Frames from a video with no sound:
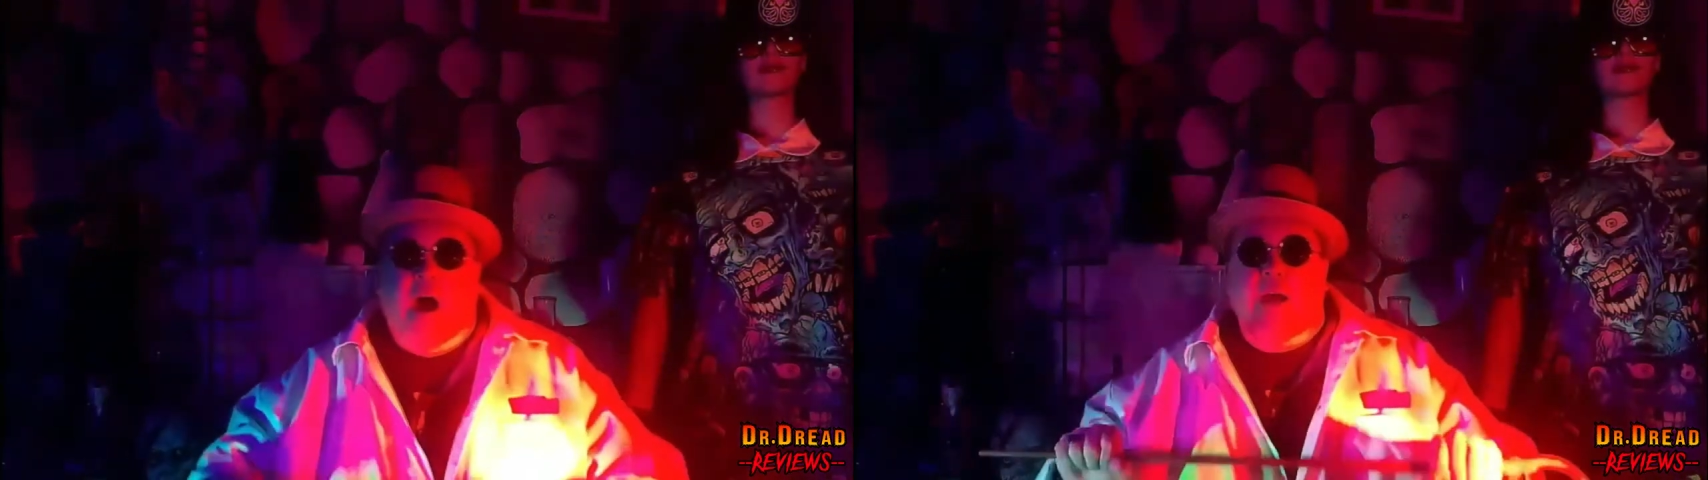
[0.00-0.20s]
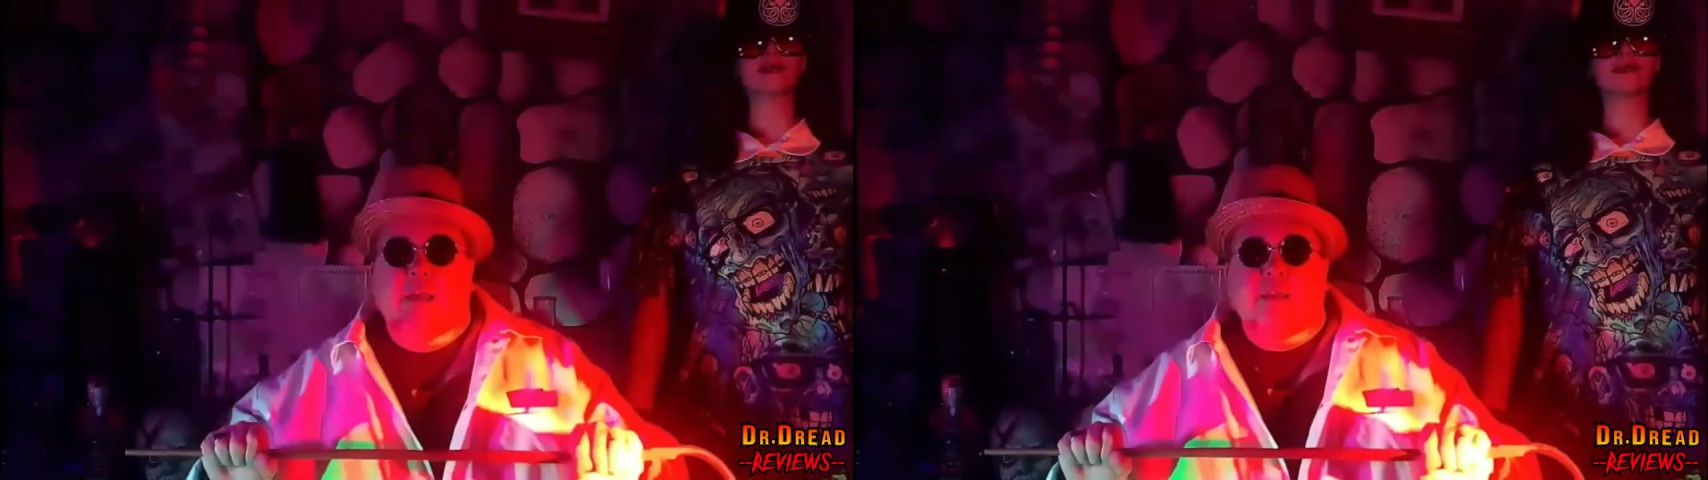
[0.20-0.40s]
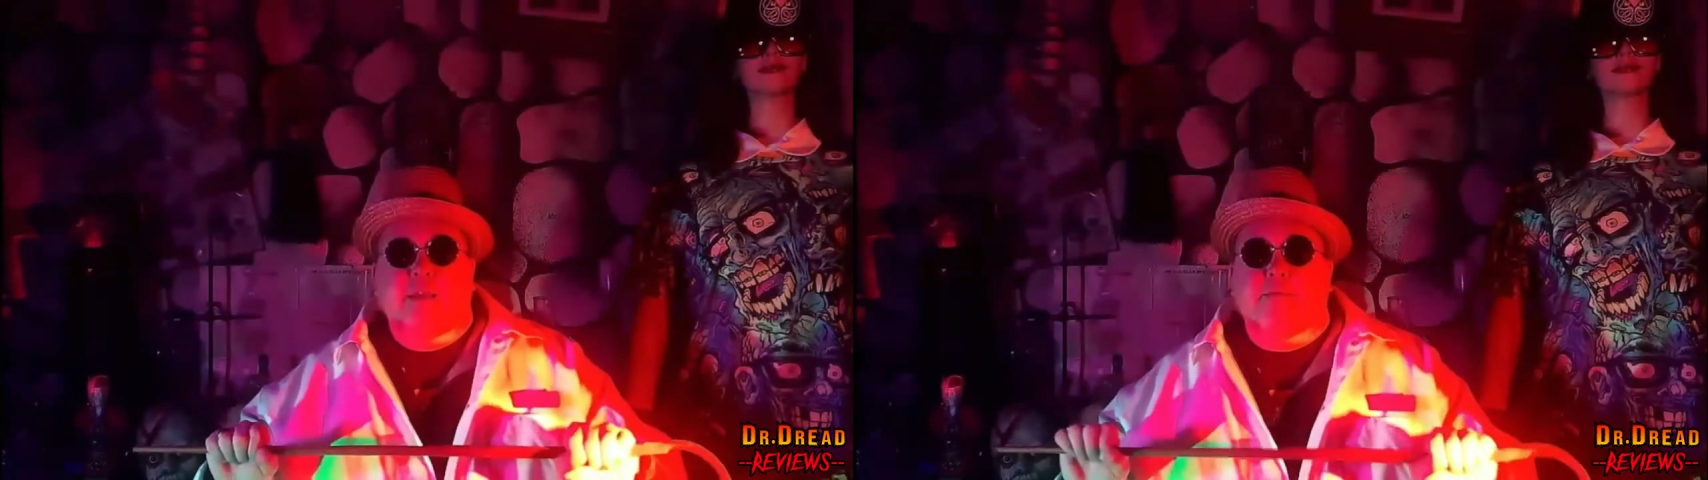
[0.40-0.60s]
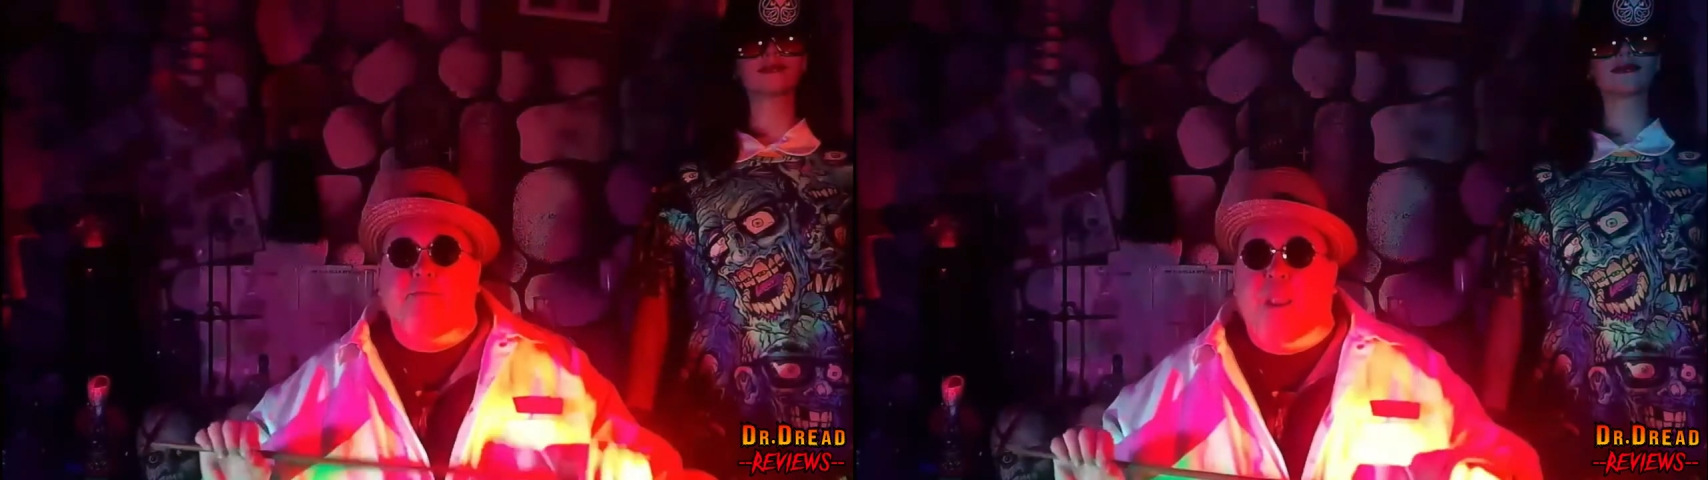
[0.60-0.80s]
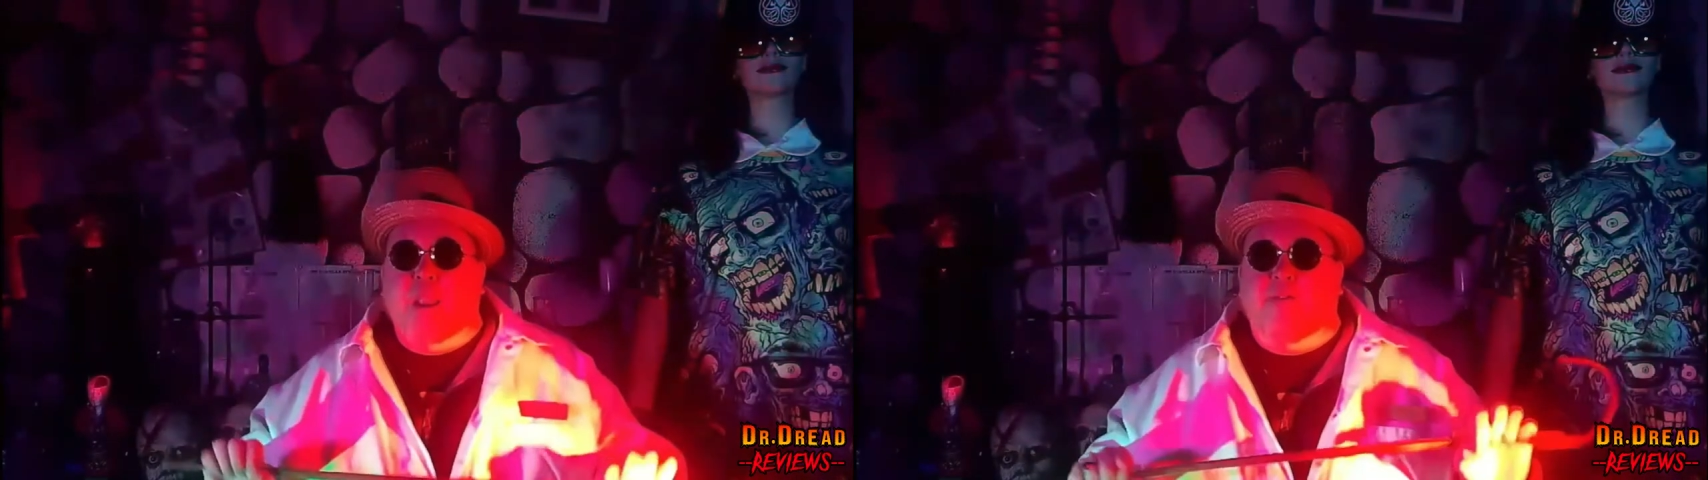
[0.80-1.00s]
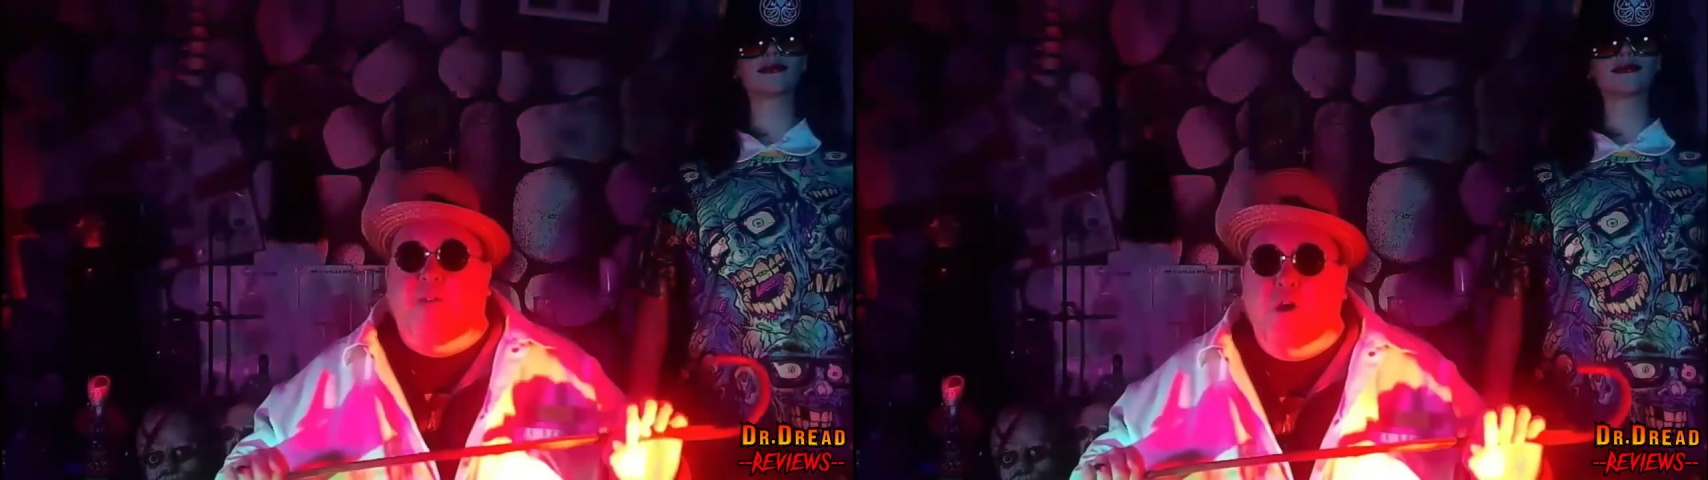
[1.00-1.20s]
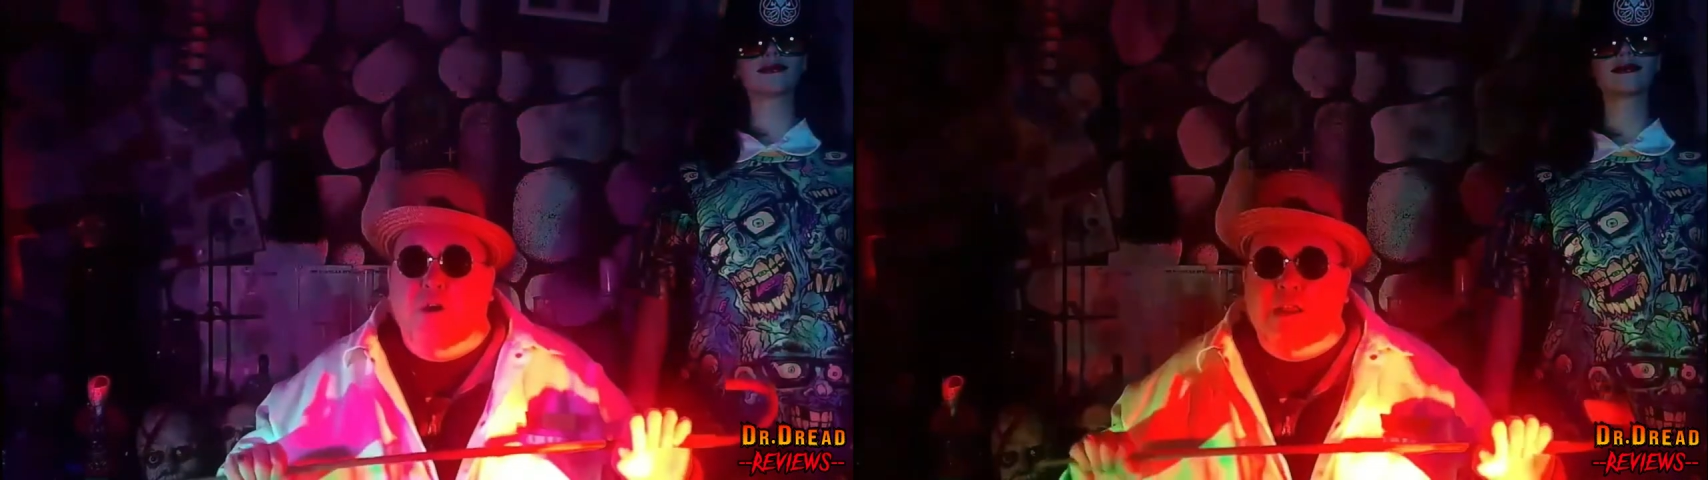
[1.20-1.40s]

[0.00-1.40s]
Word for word: Uh, but Laverne